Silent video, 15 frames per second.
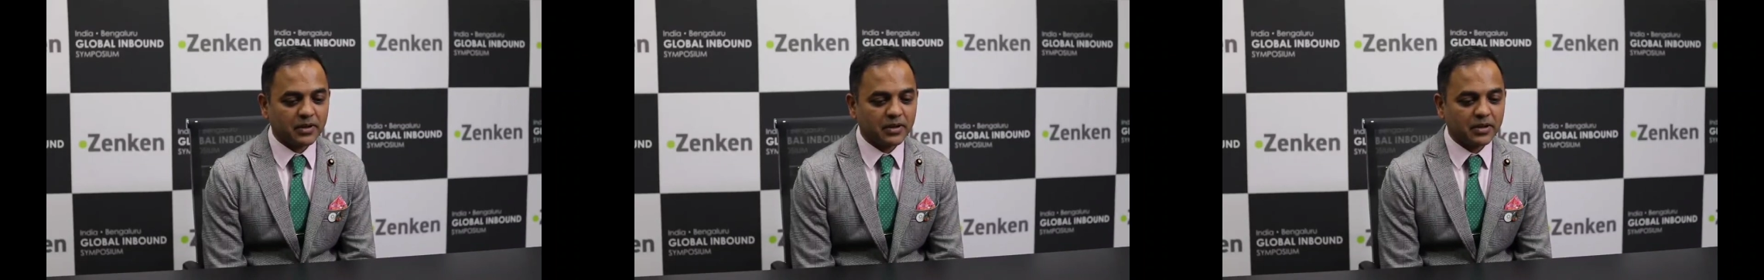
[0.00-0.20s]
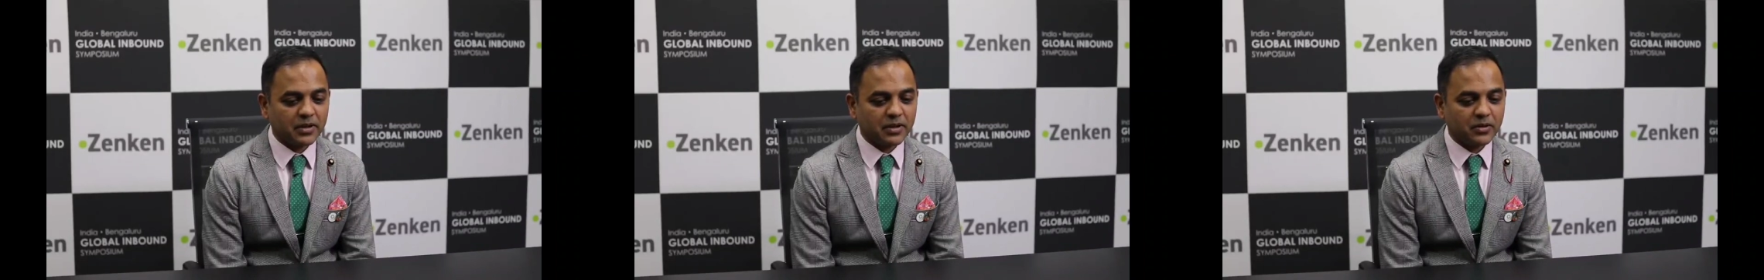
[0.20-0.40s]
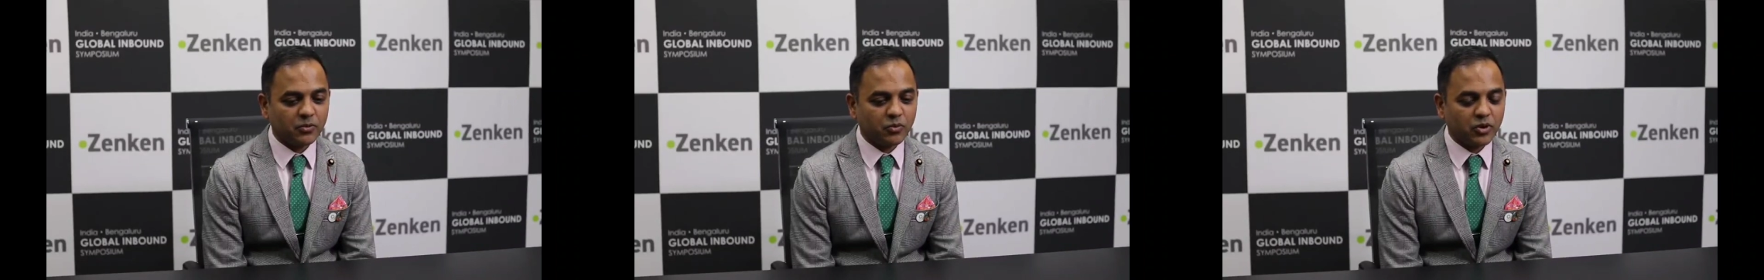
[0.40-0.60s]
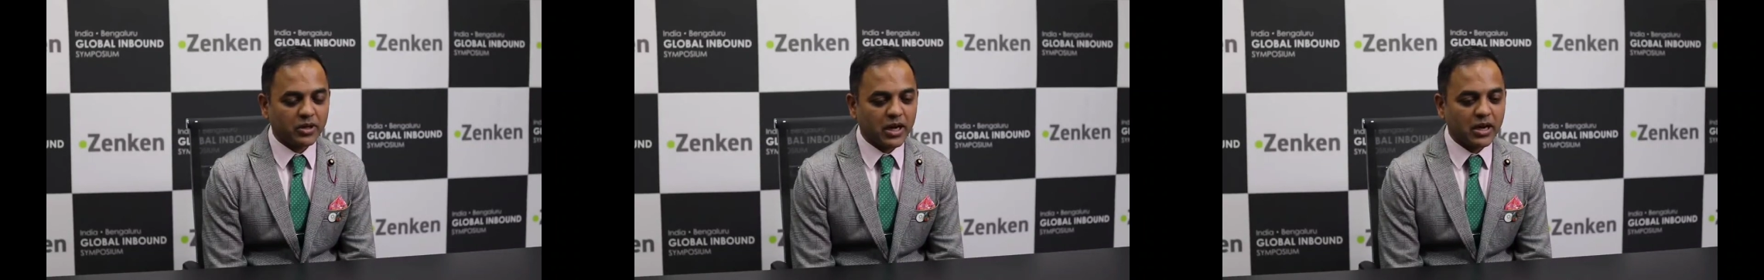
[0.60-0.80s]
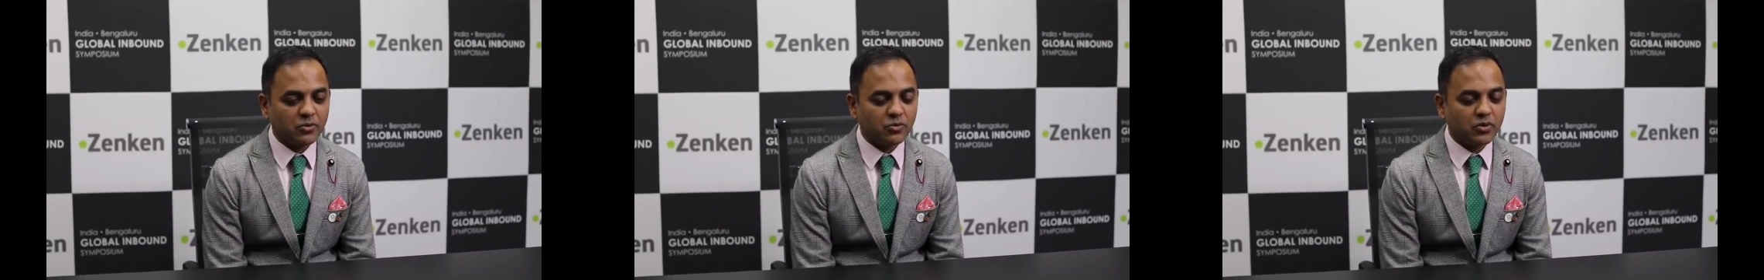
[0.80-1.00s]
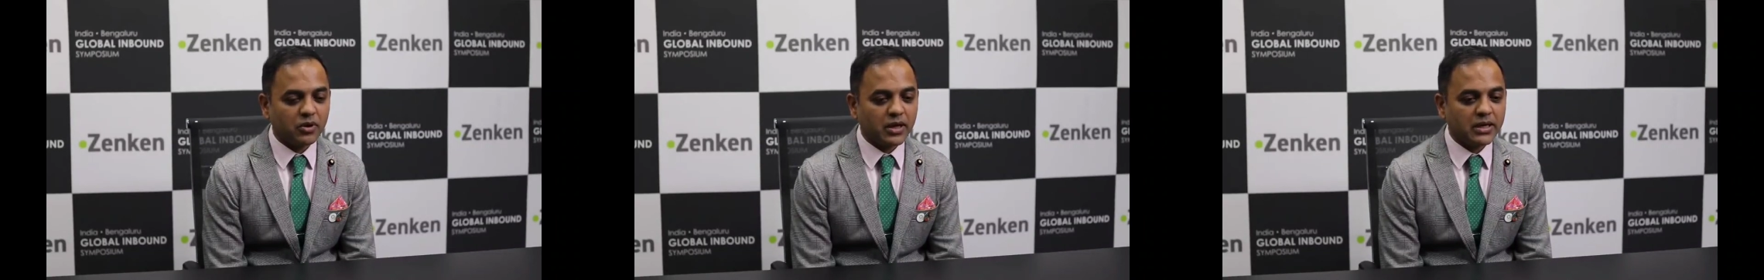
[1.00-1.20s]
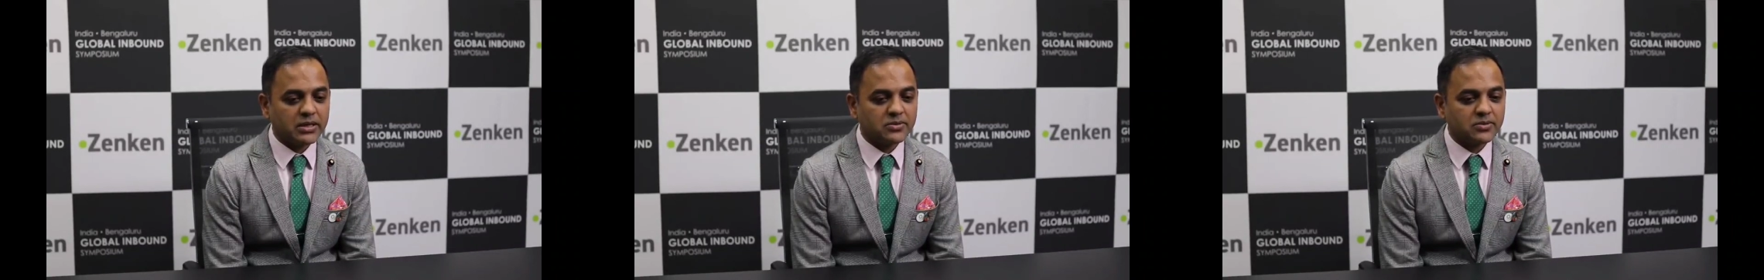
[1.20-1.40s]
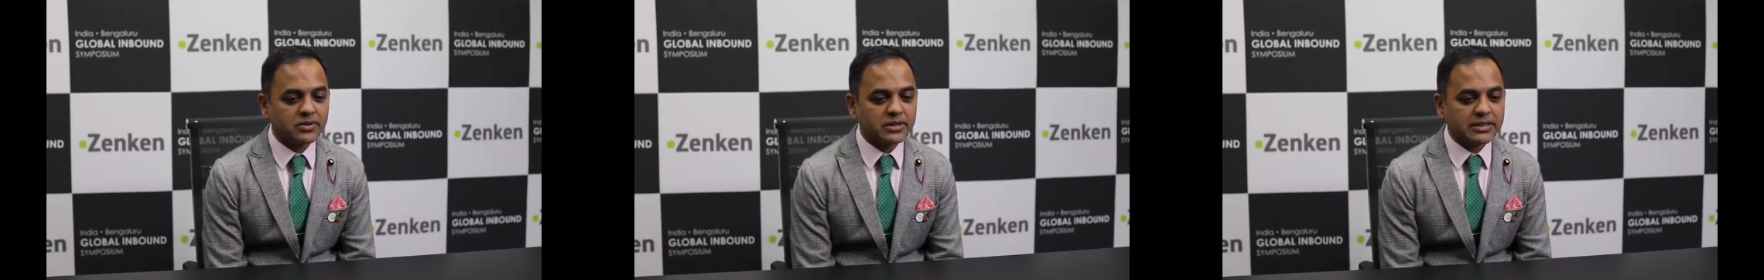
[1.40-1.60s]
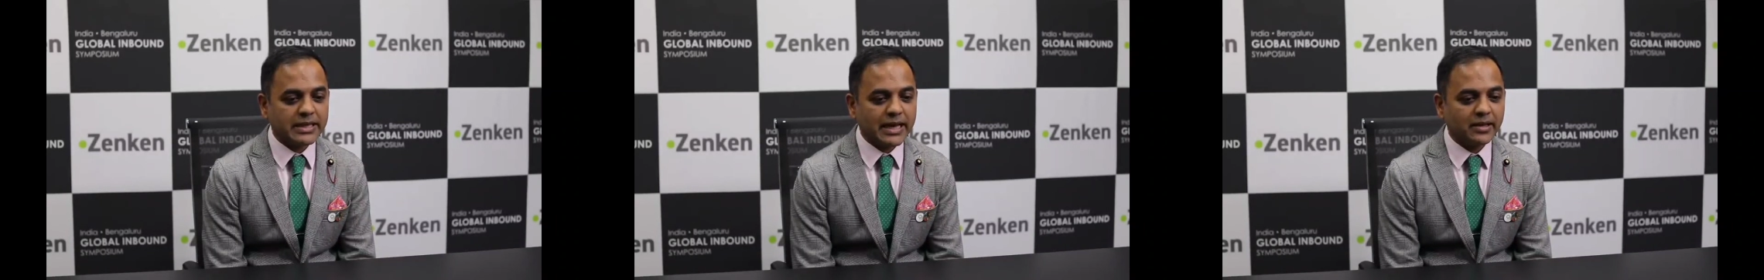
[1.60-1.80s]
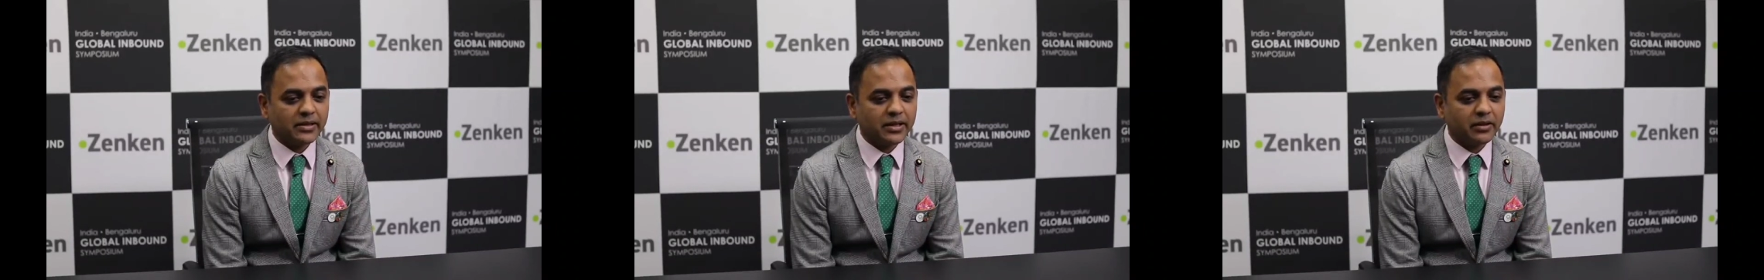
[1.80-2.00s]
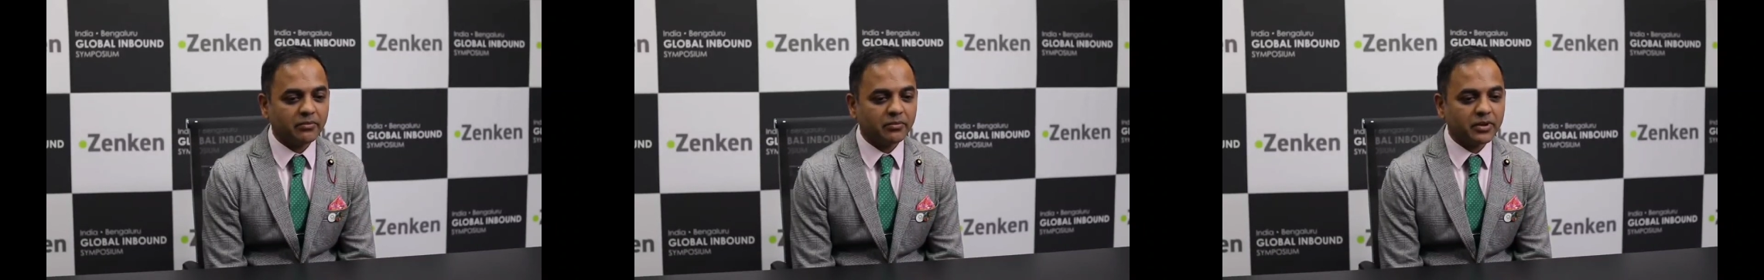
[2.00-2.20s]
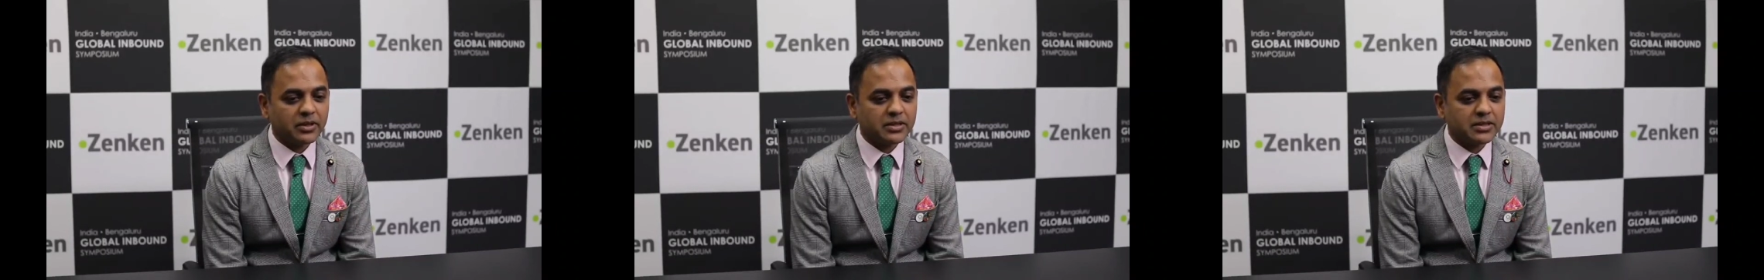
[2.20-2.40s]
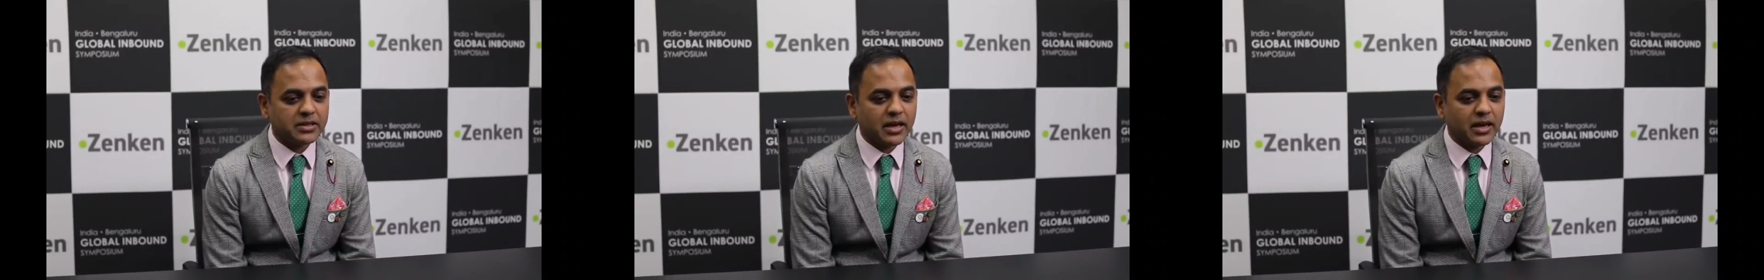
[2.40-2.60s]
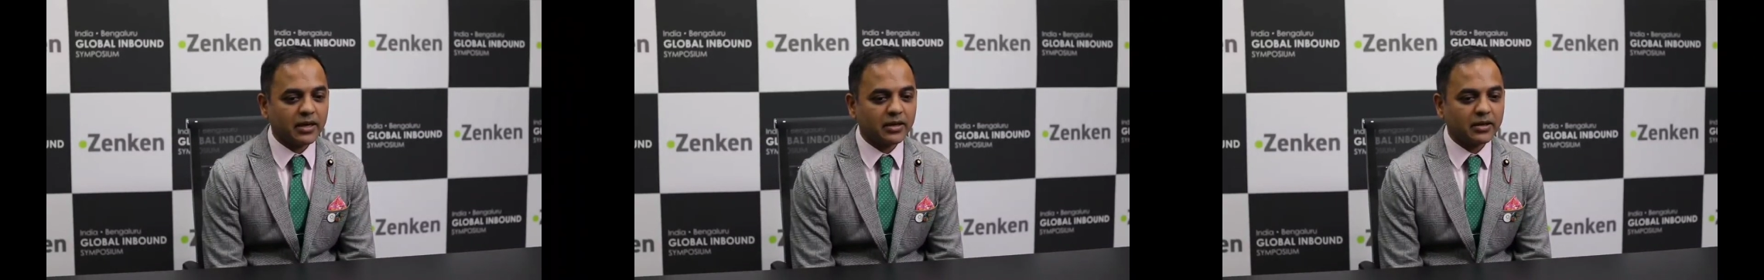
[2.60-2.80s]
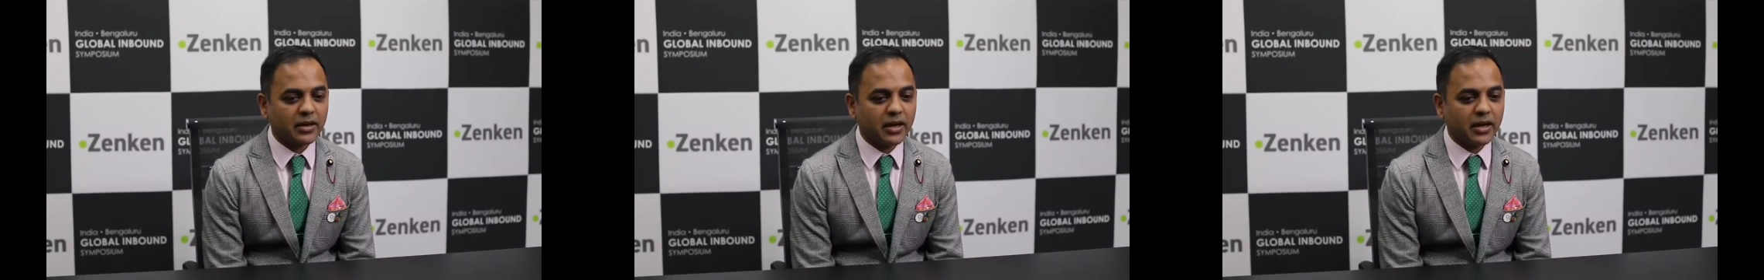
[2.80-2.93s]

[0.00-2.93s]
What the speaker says: What I would like to tell them is that